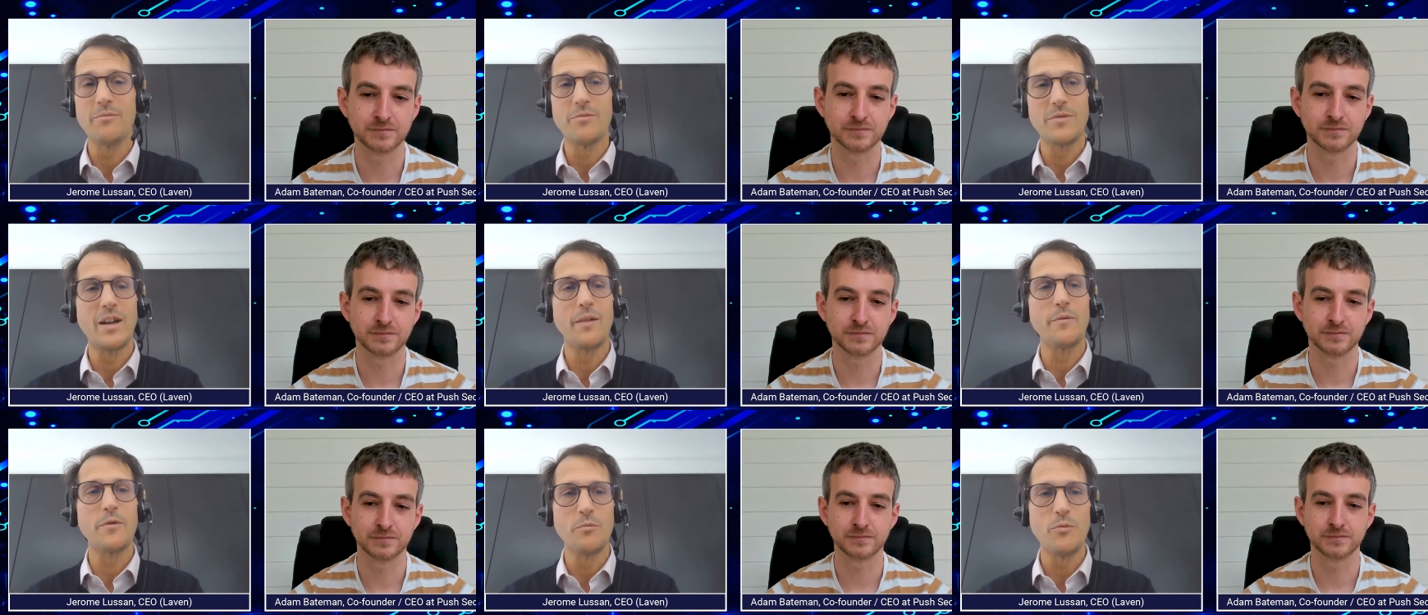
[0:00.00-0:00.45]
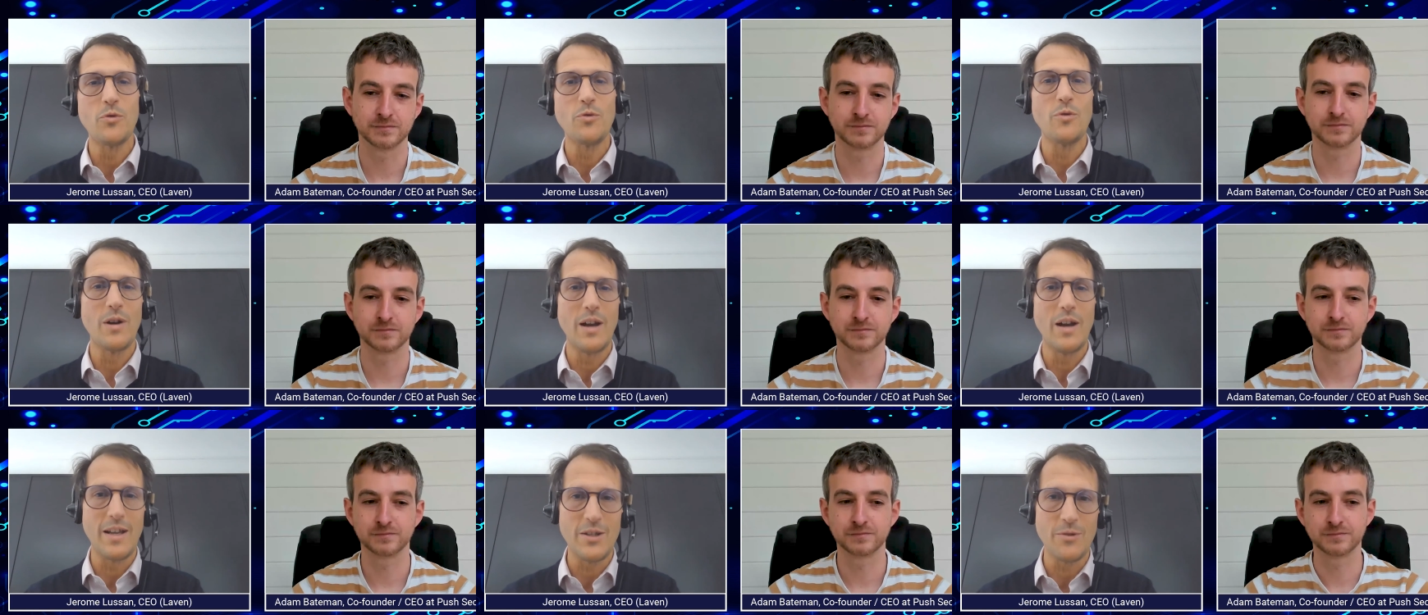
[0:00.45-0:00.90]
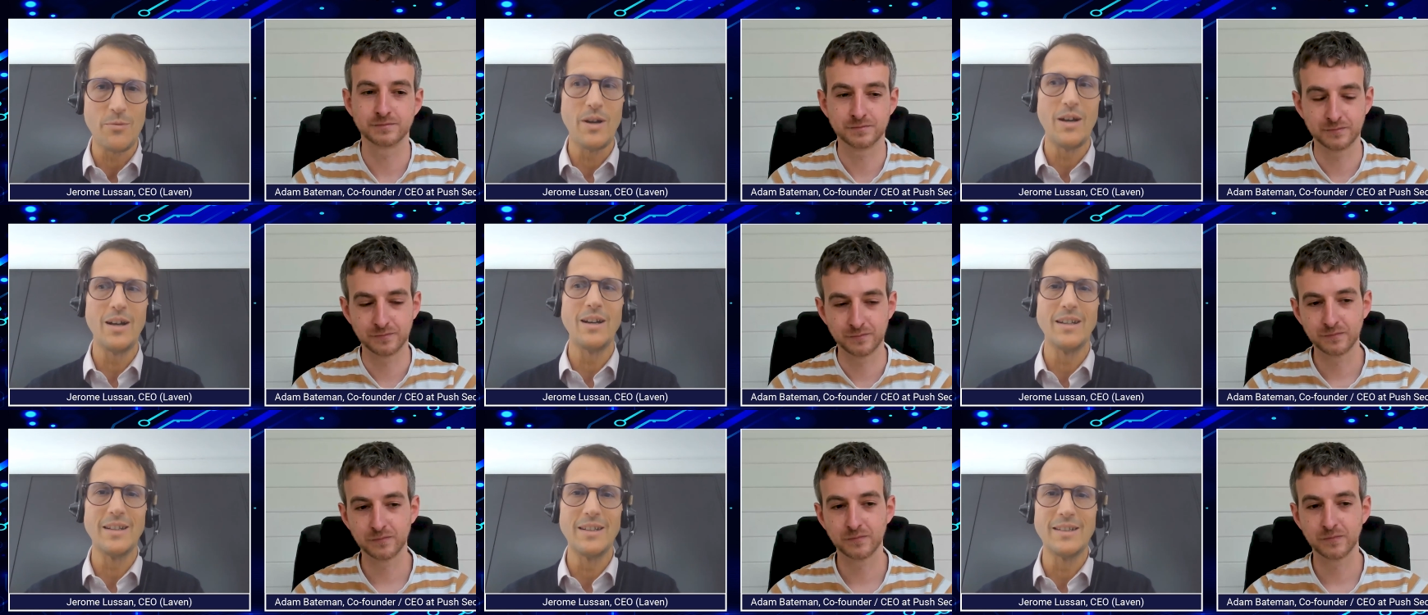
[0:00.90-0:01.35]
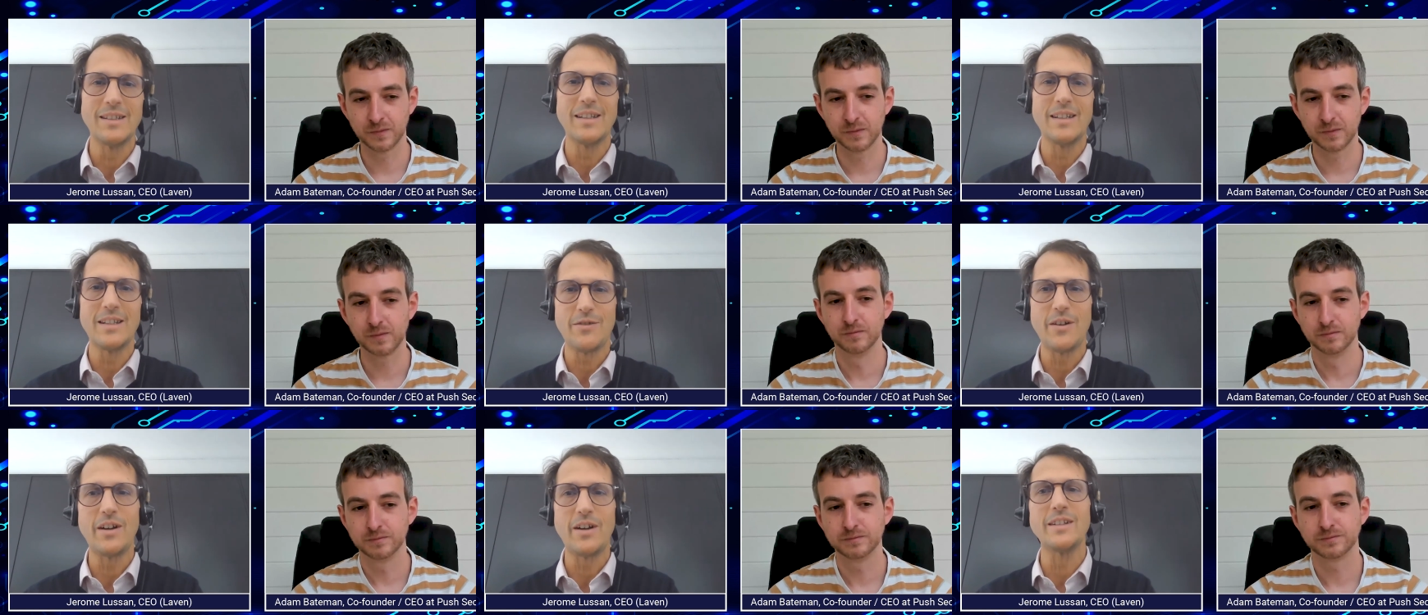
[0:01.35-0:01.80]
Speaker 1: sometimes more or less well,
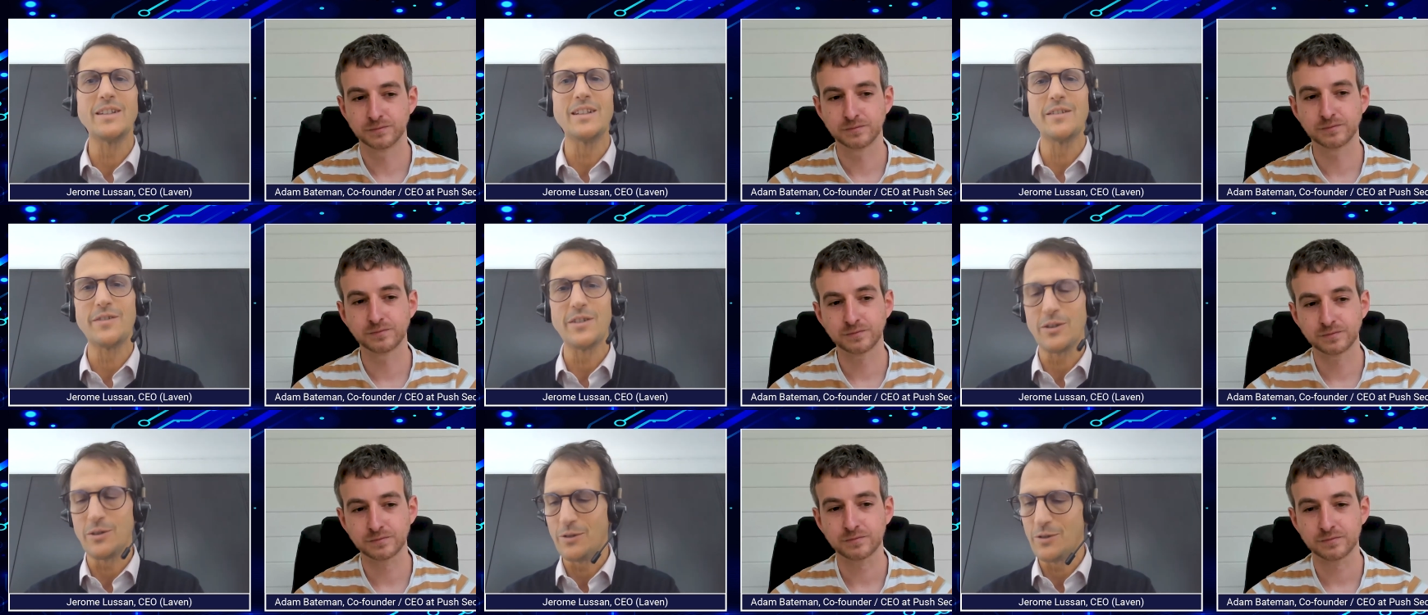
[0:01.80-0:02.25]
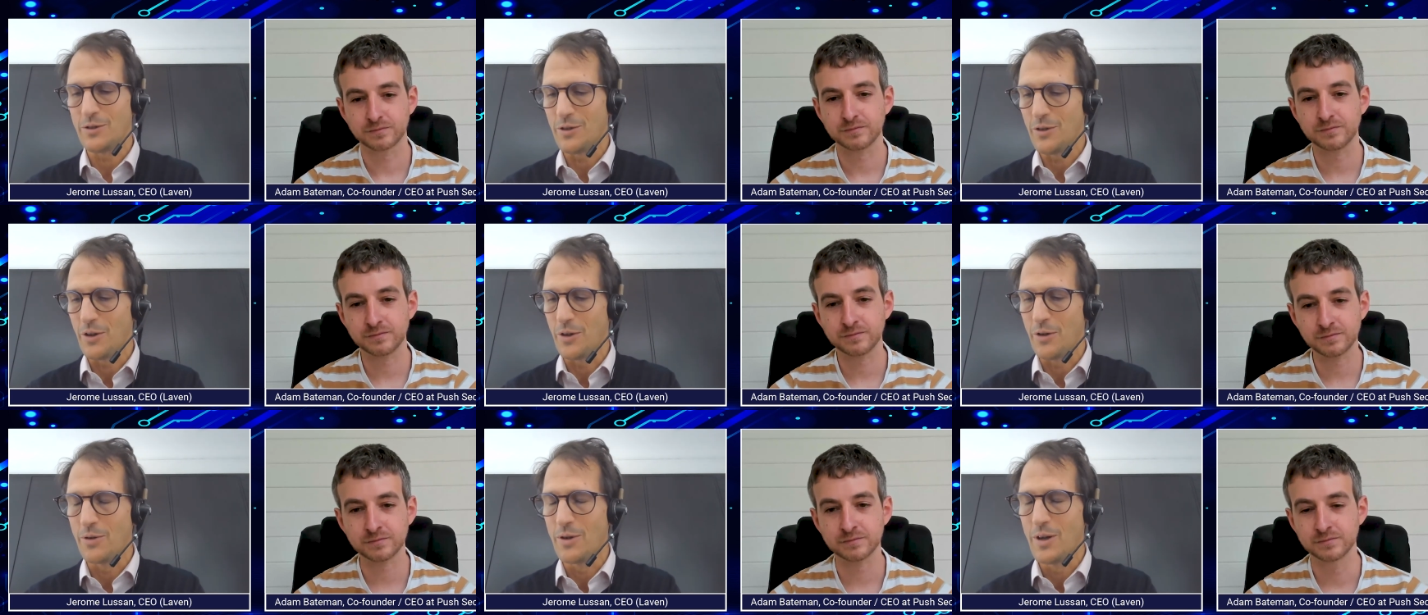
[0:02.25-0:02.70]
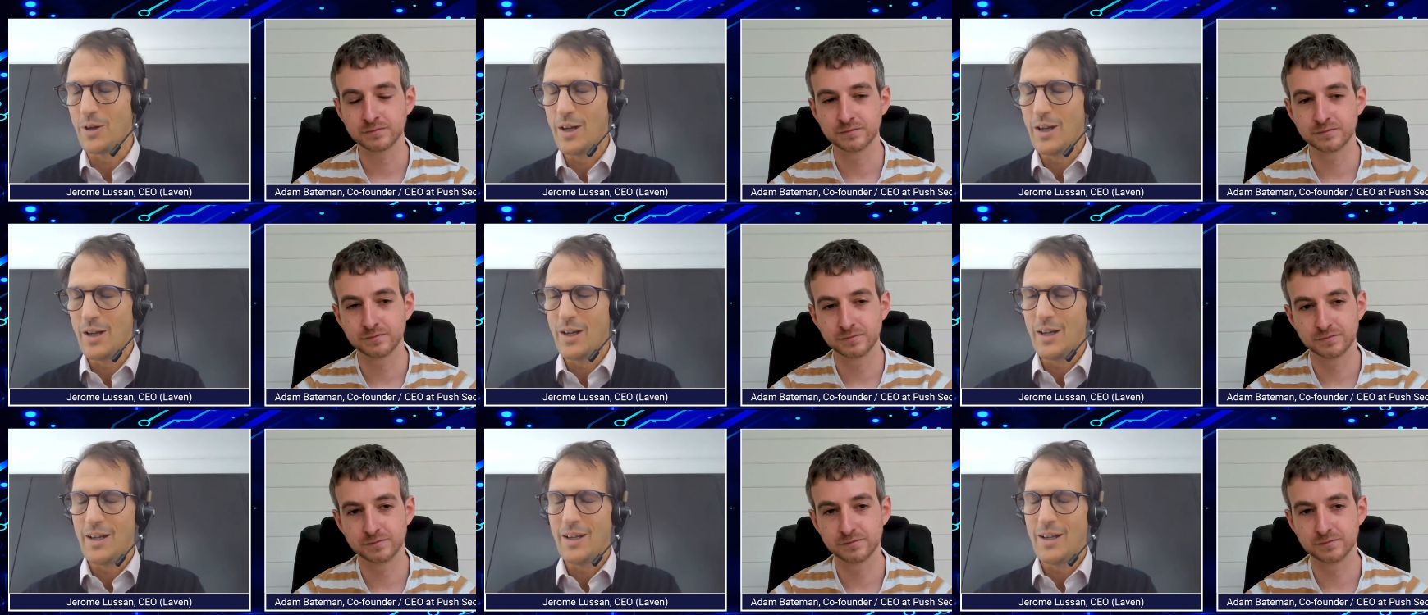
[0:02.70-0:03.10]
and it's very difficult to know